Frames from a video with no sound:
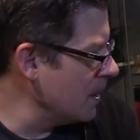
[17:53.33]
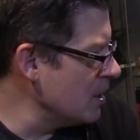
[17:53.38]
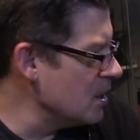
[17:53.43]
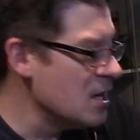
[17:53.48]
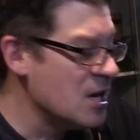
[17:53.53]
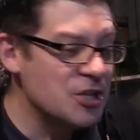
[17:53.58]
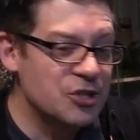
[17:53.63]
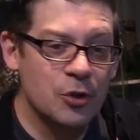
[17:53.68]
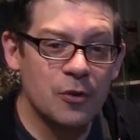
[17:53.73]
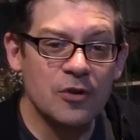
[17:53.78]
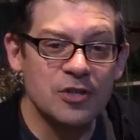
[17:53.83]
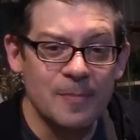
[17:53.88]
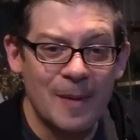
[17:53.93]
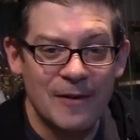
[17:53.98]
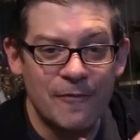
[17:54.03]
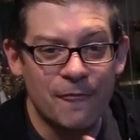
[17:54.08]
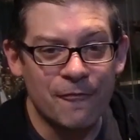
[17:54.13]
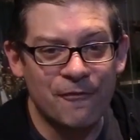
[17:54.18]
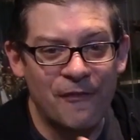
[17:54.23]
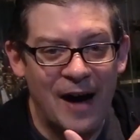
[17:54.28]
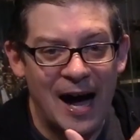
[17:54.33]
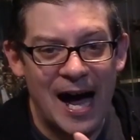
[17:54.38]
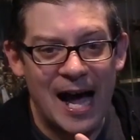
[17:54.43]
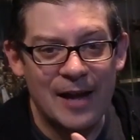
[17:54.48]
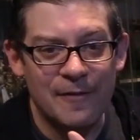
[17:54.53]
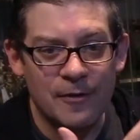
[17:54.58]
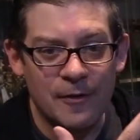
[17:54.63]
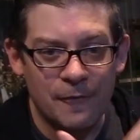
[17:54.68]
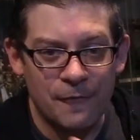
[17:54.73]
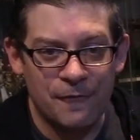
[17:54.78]
So those are my
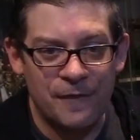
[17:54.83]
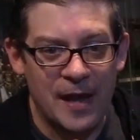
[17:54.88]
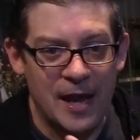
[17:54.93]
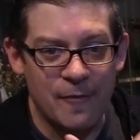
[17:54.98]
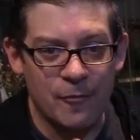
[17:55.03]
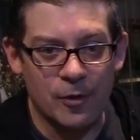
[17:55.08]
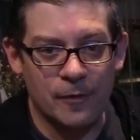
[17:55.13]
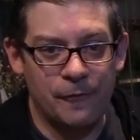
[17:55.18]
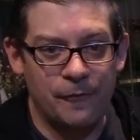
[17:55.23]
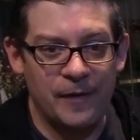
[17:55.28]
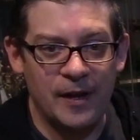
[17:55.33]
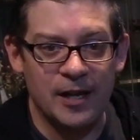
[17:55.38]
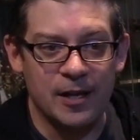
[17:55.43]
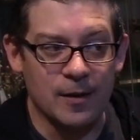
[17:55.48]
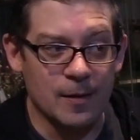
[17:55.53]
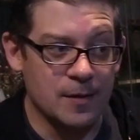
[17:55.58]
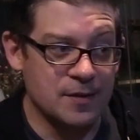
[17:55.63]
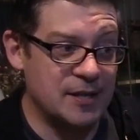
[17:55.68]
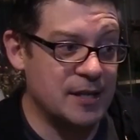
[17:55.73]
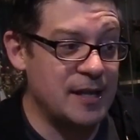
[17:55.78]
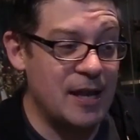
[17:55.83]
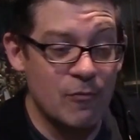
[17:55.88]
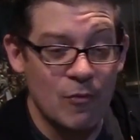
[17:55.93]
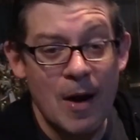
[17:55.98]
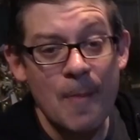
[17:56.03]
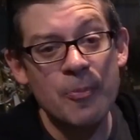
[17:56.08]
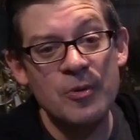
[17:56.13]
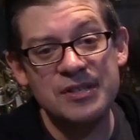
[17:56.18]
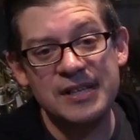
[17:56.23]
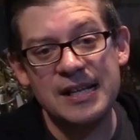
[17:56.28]
5 favorite figures, and they
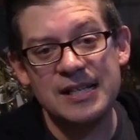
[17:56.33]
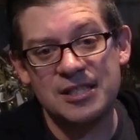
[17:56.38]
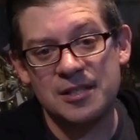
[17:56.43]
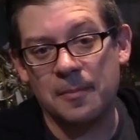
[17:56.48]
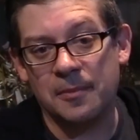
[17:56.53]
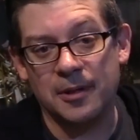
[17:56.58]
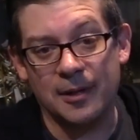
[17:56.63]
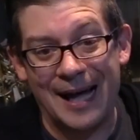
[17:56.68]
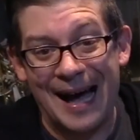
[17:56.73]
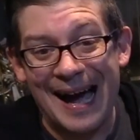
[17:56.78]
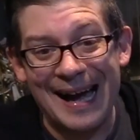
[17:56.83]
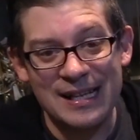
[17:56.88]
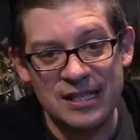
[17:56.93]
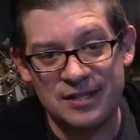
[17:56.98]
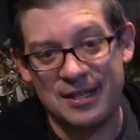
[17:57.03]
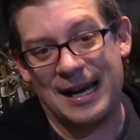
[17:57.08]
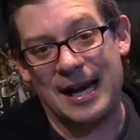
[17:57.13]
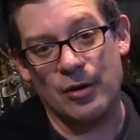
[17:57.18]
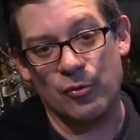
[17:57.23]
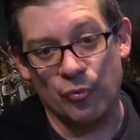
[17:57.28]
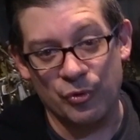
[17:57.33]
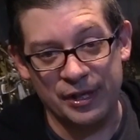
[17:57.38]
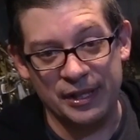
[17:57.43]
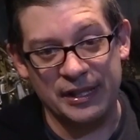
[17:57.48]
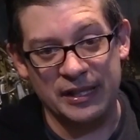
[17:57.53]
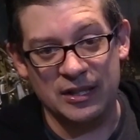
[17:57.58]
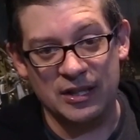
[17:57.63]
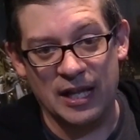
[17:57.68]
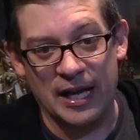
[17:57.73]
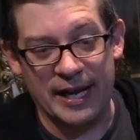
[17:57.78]
represent some lines that I
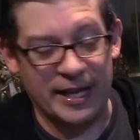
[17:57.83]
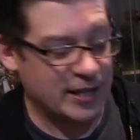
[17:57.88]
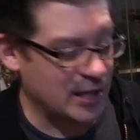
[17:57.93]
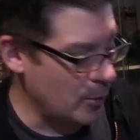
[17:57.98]
really like.